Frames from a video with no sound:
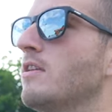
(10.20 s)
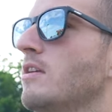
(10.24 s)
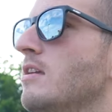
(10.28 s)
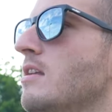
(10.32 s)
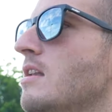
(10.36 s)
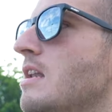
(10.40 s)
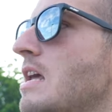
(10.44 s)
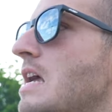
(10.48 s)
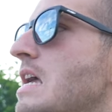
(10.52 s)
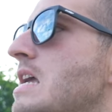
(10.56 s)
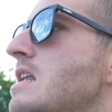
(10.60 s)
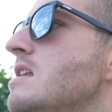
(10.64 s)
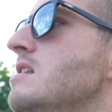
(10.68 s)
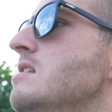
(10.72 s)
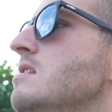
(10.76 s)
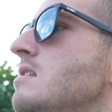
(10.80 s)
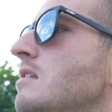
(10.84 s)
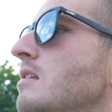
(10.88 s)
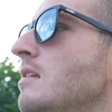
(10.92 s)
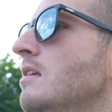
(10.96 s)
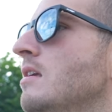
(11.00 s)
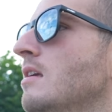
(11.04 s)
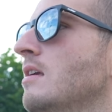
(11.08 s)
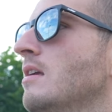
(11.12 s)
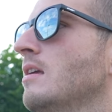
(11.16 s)
that you need
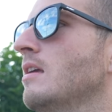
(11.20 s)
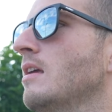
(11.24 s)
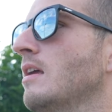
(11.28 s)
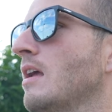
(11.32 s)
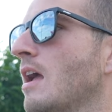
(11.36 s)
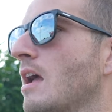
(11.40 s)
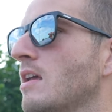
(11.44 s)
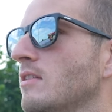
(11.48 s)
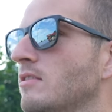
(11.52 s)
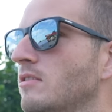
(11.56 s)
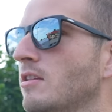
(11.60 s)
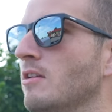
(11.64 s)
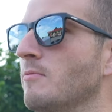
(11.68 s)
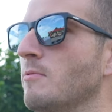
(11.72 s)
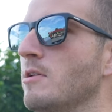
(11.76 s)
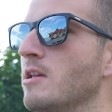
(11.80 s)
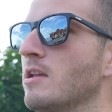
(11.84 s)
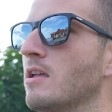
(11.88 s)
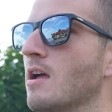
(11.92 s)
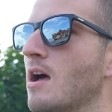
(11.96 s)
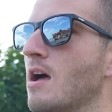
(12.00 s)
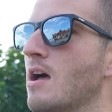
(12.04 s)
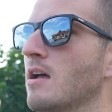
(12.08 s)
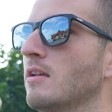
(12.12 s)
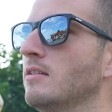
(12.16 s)
has too many
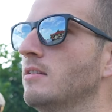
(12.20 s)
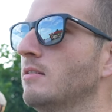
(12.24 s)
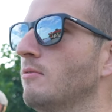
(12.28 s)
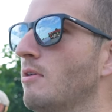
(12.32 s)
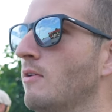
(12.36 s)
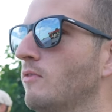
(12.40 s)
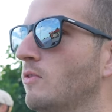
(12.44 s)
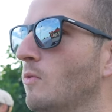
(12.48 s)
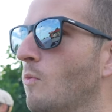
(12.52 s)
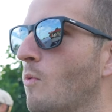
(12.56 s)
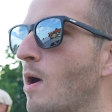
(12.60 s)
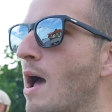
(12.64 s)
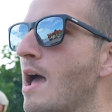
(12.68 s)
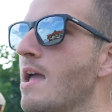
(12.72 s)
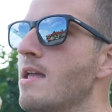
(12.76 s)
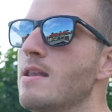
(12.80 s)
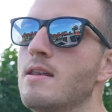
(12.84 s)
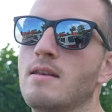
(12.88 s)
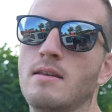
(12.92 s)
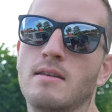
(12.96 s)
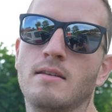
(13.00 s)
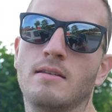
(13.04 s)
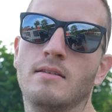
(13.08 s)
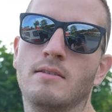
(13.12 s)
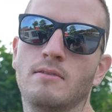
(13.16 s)
cars, so we have to wait.
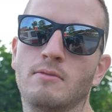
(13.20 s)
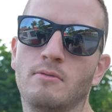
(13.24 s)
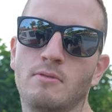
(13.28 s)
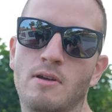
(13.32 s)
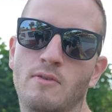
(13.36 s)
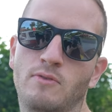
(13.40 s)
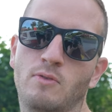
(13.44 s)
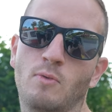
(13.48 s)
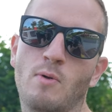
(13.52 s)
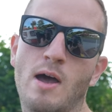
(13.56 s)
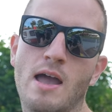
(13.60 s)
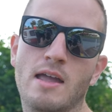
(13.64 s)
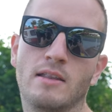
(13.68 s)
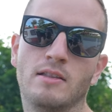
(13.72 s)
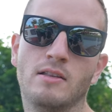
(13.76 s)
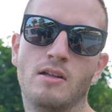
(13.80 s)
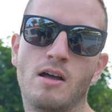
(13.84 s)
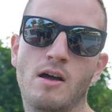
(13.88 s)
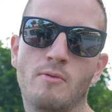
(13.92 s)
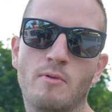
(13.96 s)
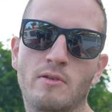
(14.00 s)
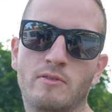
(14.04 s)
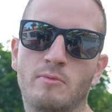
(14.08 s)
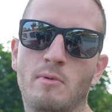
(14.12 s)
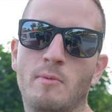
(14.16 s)
We have to wait in
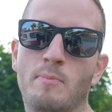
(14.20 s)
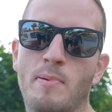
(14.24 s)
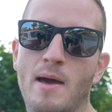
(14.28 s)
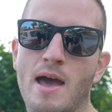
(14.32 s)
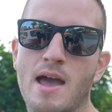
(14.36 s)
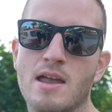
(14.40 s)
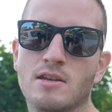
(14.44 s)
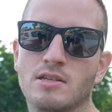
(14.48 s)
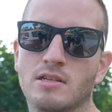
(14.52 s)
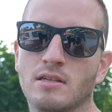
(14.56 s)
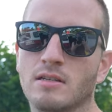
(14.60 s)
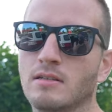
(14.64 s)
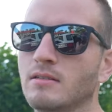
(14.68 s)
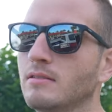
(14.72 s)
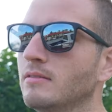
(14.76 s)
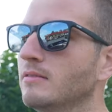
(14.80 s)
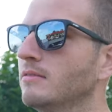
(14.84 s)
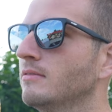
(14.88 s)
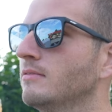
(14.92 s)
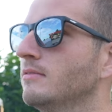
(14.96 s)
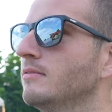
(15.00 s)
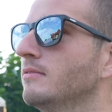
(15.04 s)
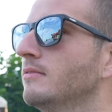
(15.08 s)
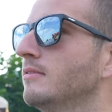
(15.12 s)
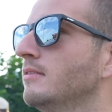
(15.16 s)
line, we have to be patient.
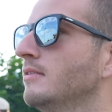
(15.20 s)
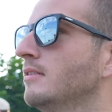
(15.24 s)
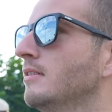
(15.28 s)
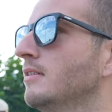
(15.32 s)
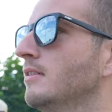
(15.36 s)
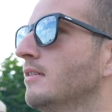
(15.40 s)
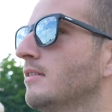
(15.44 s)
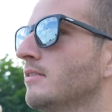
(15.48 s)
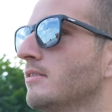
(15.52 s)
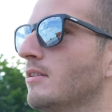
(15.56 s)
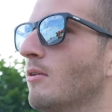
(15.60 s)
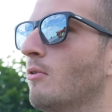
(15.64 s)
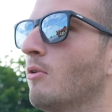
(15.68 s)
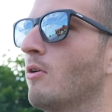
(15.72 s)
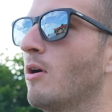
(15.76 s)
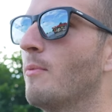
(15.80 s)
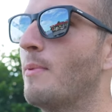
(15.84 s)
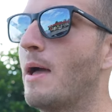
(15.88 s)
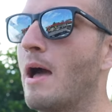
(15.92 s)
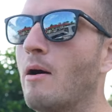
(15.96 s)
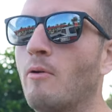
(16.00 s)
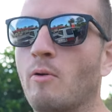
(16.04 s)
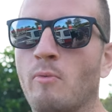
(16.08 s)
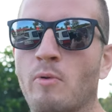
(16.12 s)
It's not what we're about,